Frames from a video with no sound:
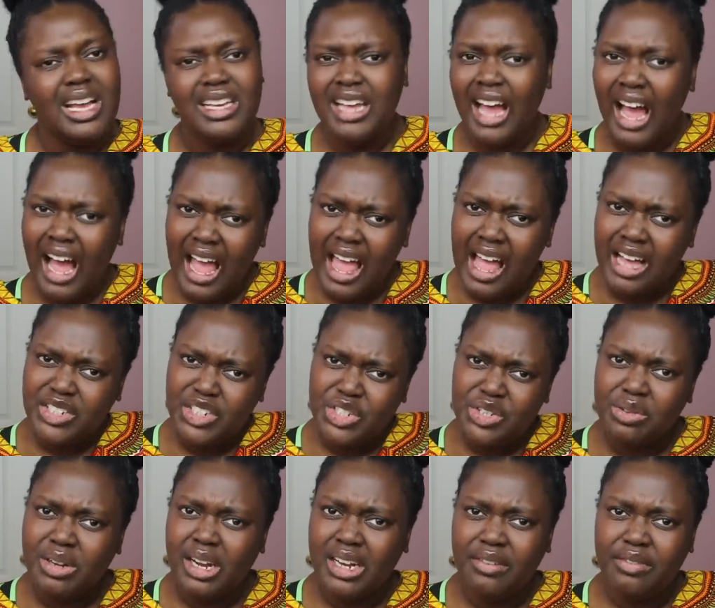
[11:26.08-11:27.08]
Yeah, I actually
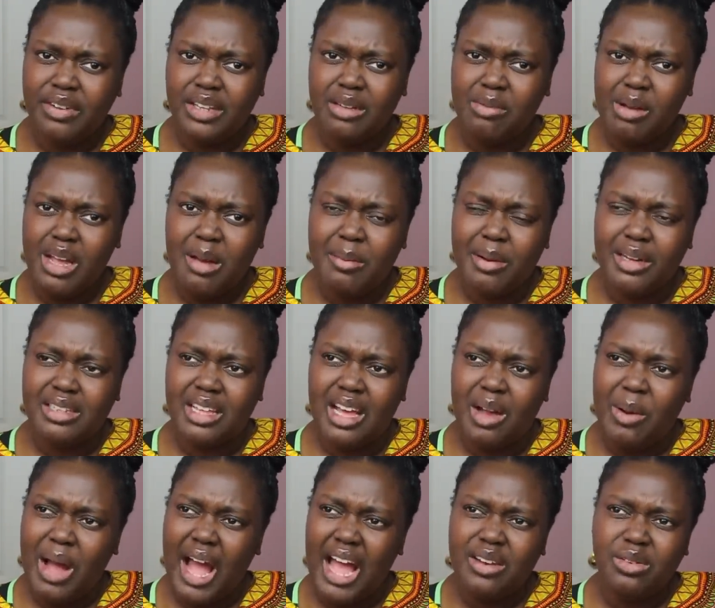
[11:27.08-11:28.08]
do kind of feel a way about
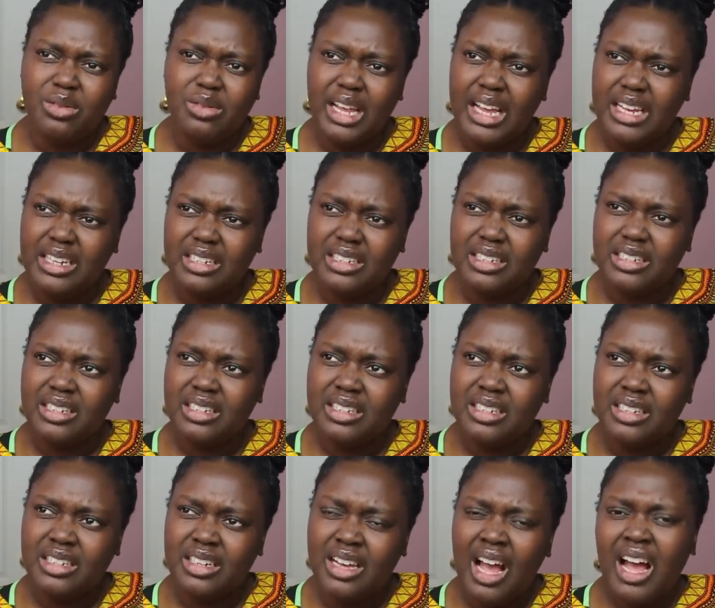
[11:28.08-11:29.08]
that. I don't like
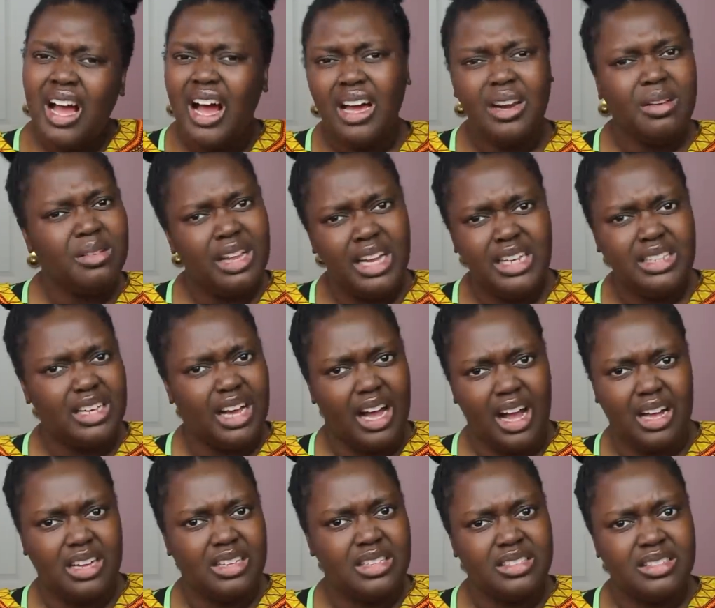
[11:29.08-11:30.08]

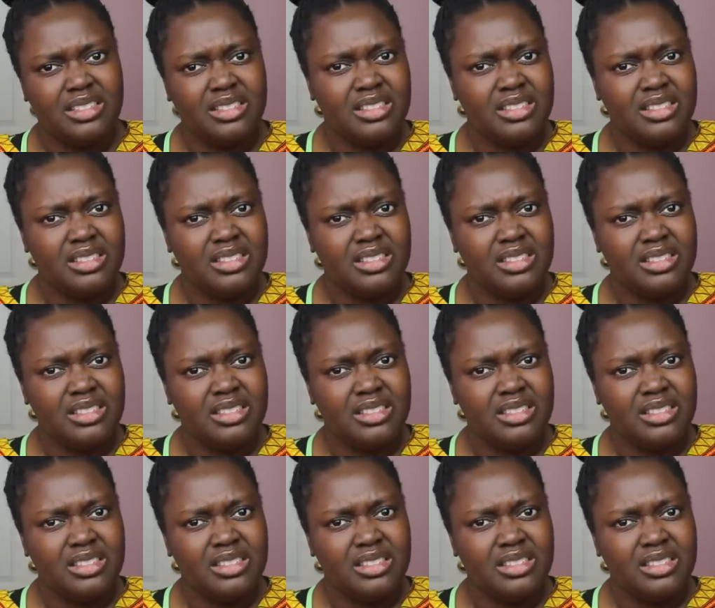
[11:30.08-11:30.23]
that.